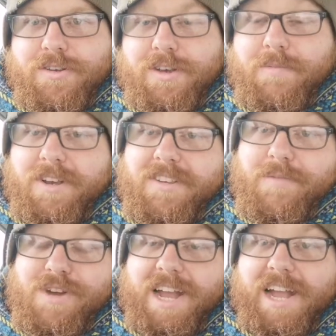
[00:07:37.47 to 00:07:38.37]
like I said,
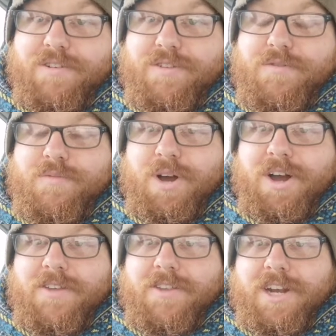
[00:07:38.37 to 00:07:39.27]
my house was
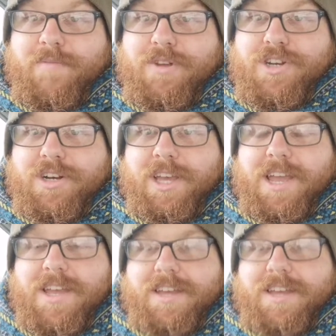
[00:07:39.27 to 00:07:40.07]
behind the Champion Jockey,